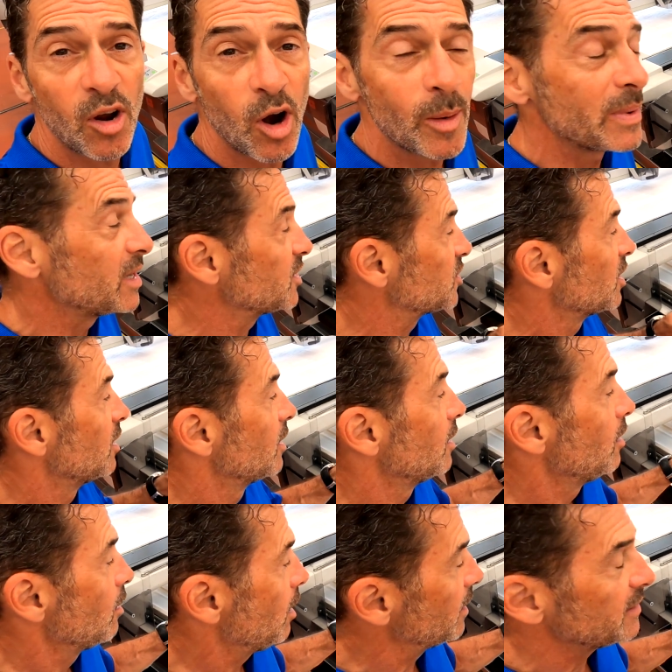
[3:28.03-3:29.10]
garment is.
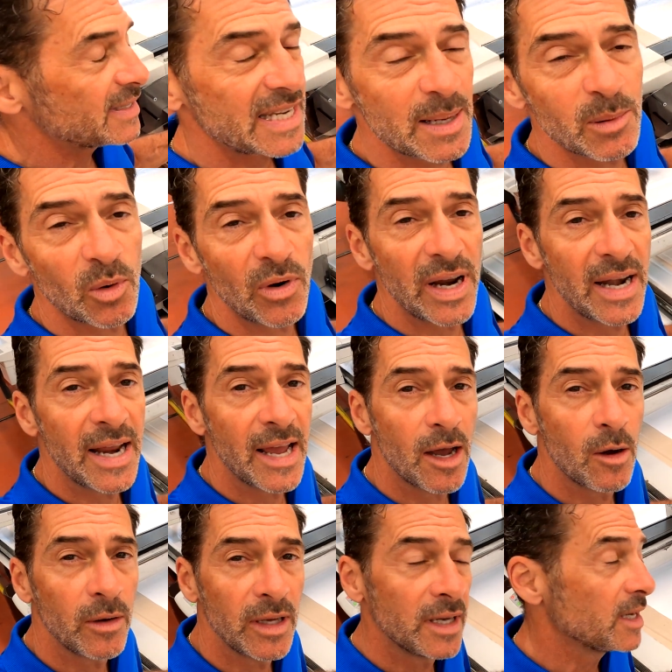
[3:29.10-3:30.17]
On the table right
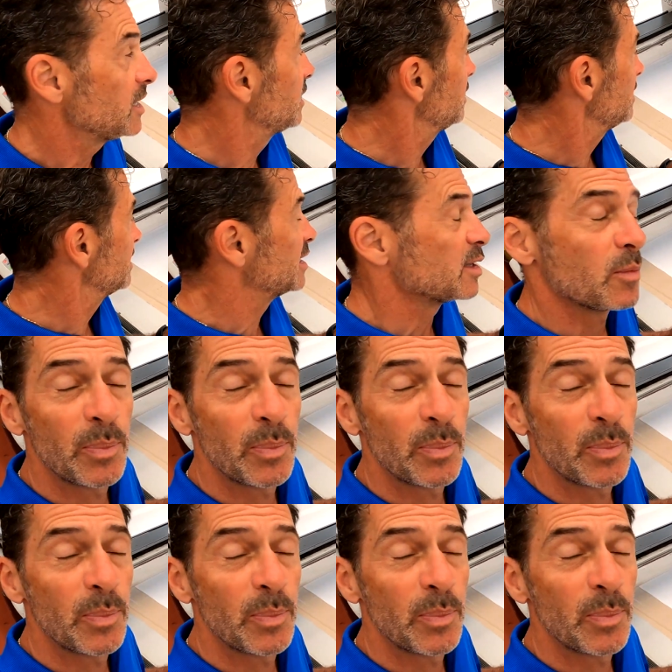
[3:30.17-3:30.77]
now is the